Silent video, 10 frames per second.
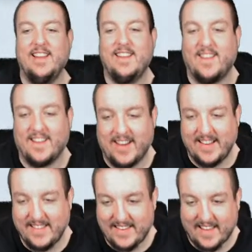Clock
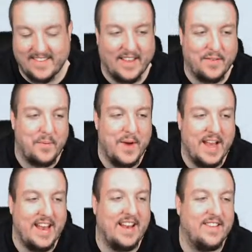Raisin says, says
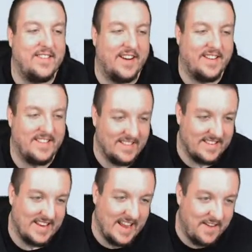win in
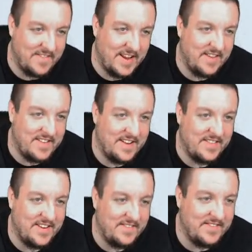instructions. Yep, yep, yep, yep.